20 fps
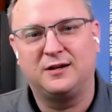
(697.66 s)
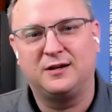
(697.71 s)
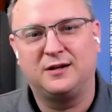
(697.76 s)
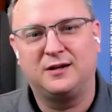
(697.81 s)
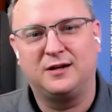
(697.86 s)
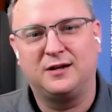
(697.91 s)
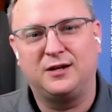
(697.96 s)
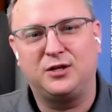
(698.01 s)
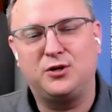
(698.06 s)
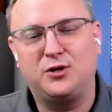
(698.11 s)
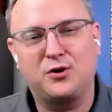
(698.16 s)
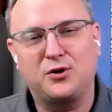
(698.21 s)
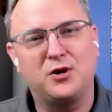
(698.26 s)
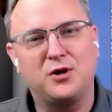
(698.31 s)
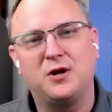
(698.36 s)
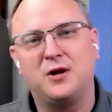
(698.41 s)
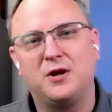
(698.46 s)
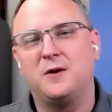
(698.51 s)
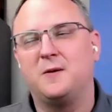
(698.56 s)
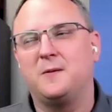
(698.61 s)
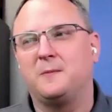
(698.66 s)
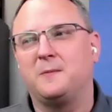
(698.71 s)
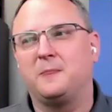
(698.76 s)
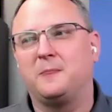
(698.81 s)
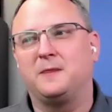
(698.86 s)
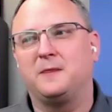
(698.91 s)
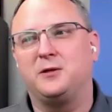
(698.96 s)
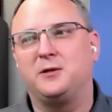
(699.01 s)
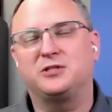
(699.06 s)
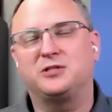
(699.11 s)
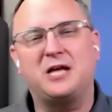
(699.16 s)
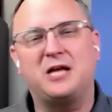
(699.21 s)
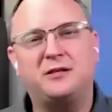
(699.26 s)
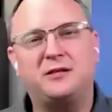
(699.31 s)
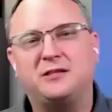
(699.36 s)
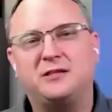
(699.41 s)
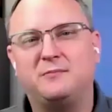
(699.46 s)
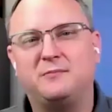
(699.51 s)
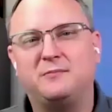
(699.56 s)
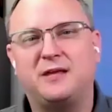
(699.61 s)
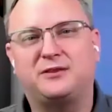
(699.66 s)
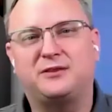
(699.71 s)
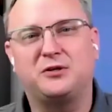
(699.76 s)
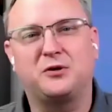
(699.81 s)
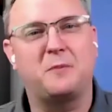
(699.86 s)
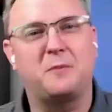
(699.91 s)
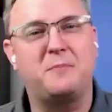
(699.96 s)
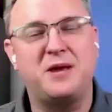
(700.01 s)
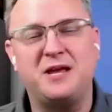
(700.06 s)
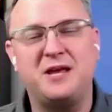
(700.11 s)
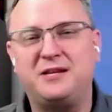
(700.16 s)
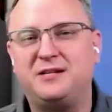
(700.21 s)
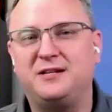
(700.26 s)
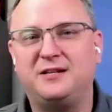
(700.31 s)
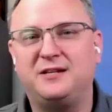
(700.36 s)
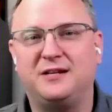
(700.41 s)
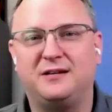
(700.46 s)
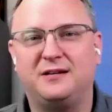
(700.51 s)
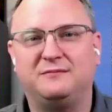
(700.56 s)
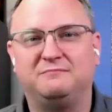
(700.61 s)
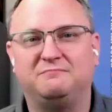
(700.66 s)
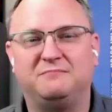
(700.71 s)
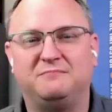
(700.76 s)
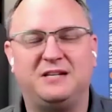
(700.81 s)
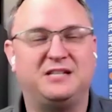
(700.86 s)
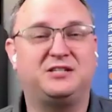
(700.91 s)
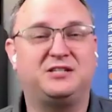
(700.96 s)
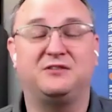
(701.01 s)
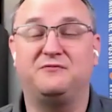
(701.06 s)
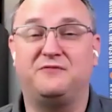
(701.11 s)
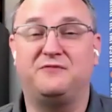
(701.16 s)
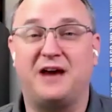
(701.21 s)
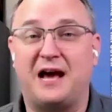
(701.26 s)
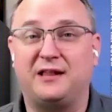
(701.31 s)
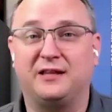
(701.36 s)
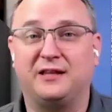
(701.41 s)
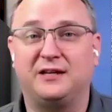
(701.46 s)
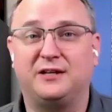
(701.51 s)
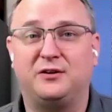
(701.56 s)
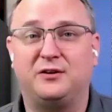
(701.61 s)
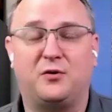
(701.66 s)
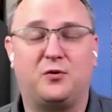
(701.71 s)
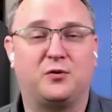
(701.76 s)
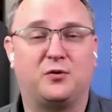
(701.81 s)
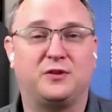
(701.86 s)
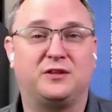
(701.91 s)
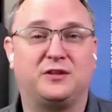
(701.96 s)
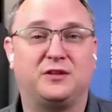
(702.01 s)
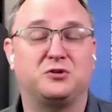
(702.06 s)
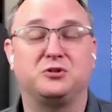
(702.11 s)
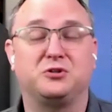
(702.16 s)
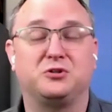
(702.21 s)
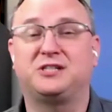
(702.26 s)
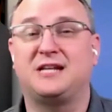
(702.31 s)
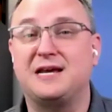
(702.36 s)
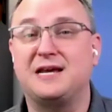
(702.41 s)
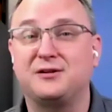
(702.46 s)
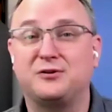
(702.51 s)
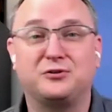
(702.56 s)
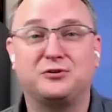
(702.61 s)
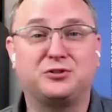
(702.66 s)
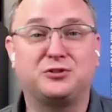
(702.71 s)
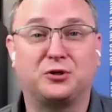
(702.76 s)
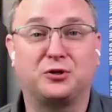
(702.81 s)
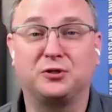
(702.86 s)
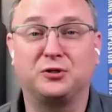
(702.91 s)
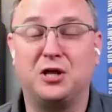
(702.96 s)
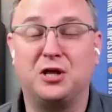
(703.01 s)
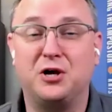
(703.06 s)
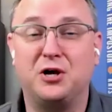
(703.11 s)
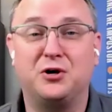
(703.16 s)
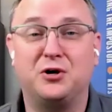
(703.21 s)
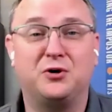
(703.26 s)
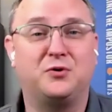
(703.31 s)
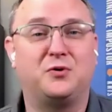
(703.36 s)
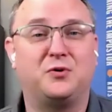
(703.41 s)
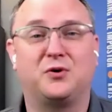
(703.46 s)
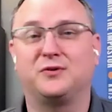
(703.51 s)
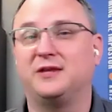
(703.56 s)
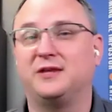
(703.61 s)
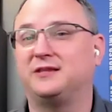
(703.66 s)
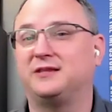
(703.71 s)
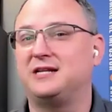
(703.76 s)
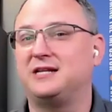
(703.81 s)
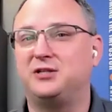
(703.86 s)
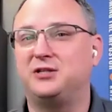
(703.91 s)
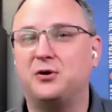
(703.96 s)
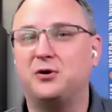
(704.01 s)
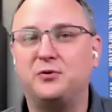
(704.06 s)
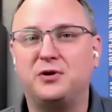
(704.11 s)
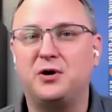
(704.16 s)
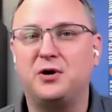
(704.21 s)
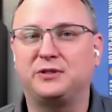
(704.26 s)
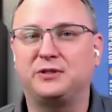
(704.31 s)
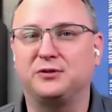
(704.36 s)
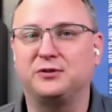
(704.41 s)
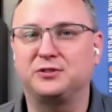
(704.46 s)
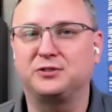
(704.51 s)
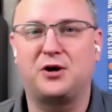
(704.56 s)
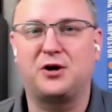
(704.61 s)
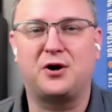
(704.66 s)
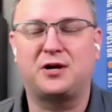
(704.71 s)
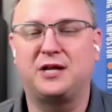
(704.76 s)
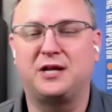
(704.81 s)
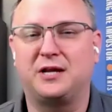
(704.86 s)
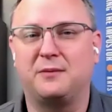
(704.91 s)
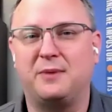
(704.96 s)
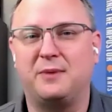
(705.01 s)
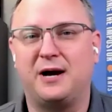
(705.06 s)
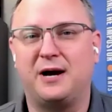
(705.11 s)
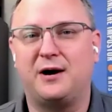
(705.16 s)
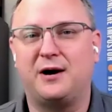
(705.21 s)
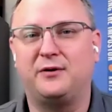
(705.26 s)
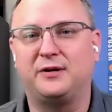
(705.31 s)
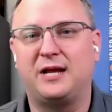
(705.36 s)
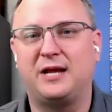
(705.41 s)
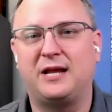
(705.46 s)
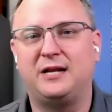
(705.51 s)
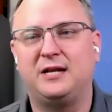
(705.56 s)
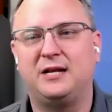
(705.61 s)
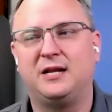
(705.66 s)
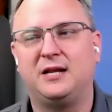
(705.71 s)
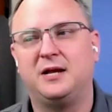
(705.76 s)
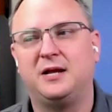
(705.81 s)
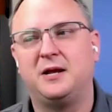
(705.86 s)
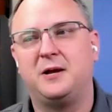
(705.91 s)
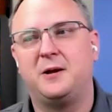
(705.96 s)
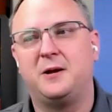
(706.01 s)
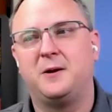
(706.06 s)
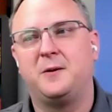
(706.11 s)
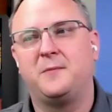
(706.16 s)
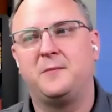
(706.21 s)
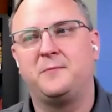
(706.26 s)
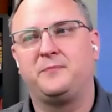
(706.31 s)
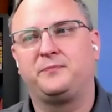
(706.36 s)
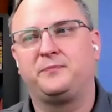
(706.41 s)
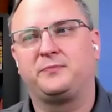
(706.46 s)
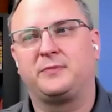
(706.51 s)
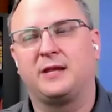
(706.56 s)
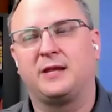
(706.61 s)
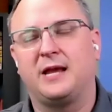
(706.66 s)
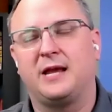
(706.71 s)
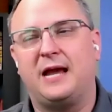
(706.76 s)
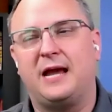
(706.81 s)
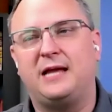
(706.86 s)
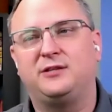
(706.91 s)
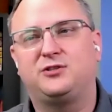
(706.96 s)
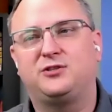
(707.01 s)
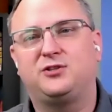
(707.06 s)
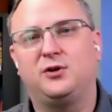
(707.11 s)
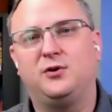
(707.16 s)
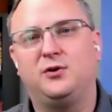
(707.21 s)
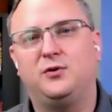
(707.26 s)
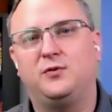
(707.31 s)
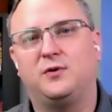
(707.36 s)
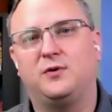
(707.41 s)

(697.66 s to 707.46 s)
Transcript: You're telling them that their opinion isn't valid, or that their standards are low, or that they don't know what they're talking about. And so